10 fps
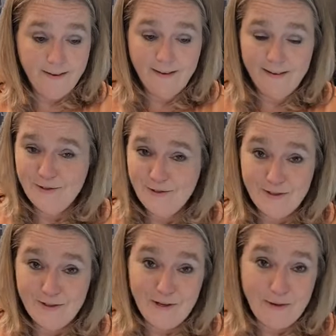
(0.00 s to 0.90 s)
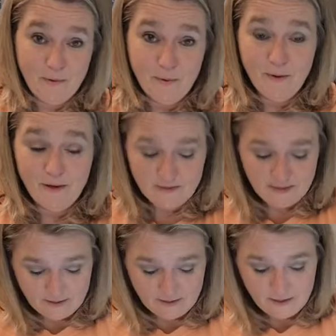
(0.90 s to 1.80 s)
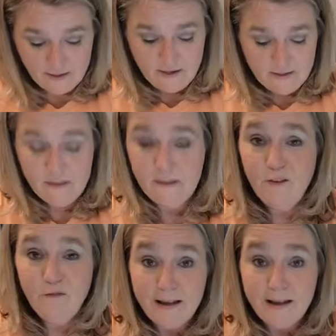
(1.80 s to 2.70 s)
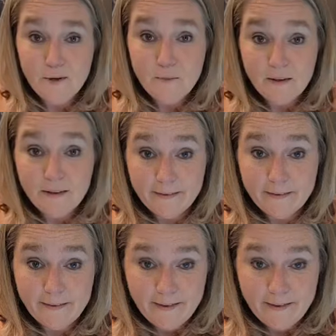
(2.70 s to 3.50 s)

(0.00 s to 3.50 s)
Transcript: It's just a couple of bucks. It's a little vacuum cleaner.